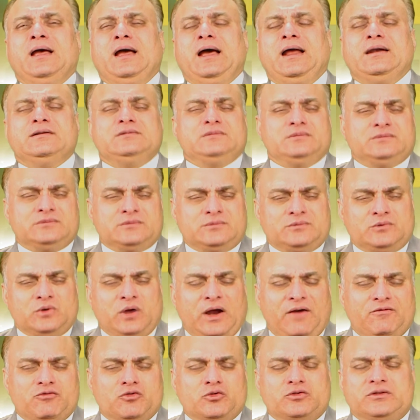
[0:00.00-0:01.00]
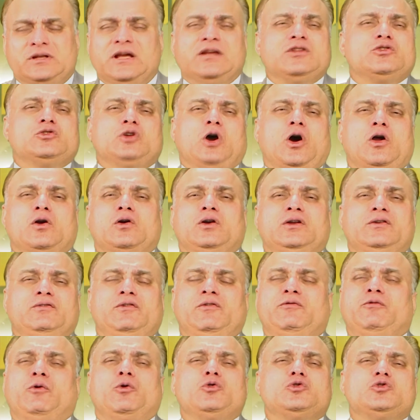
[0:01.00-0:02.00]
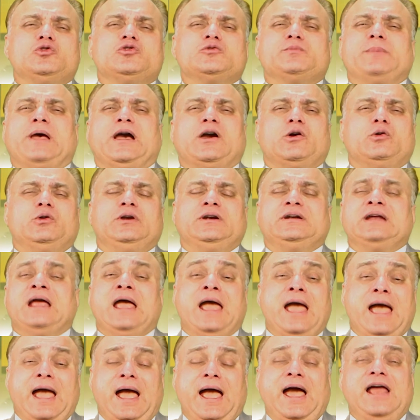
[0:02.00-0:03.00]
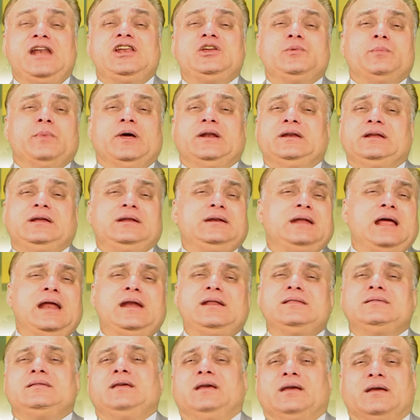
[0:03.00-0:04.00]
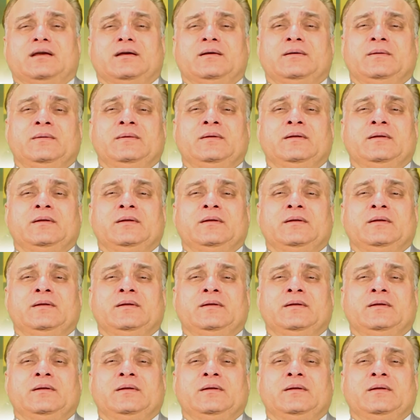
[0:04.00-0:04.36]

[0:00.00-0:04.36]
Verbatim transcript: And you have to think thoroughly before you speculate any money in anything.